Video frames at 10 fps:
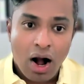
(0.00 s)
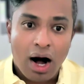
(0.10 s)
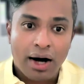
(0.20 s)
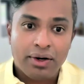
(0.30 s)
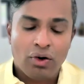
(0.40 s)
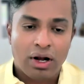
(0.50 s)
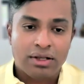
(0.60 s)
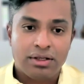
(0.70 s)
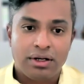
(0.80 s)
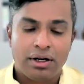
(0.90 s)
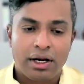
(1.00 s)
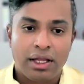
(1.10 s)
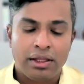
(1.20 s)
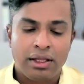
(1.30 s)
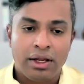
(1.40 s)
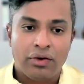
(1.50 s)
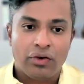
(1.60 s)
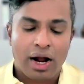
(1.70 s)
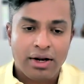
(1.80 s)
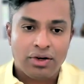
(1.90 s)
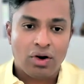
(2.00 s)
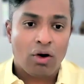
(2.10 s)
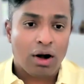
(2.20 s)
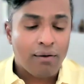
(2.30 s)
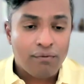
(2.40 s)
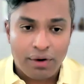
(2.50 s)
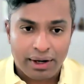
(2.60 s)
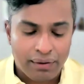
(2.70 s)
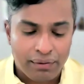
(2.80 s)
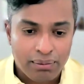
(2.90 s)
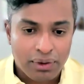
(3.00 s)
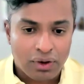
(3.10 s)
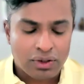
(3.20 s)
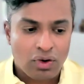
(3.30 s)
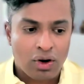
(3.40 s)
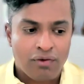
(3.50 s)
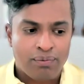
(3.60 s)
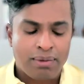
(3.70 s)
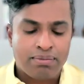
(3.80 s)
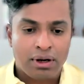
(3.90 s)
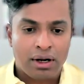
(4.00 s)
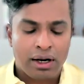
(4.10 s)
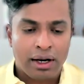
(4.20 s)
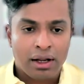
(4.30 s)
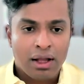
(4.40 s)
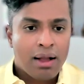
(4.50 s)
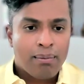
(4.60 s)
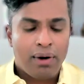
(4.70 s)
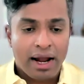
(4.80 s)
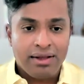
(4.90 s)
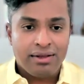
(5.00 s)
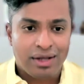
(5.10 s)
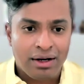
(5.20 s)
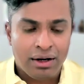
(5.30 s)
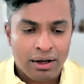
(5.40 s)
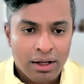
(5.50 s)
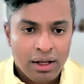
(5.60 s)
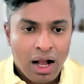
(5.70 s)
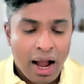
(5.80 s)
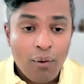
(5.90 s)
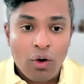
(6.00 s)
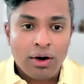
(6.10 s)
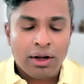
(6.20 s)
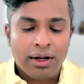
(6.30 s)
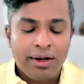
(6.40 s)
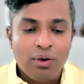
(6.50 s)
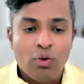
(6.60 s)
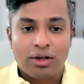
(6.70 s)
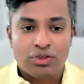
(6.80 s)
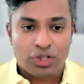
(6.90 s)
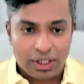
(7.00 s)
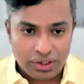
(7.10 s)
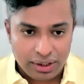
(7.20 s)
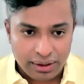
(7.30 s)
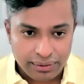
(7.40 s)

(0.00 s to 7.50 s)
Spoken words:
Are you considering the right now comfort level? Because a lot of people are like blindsided. I want a new construction.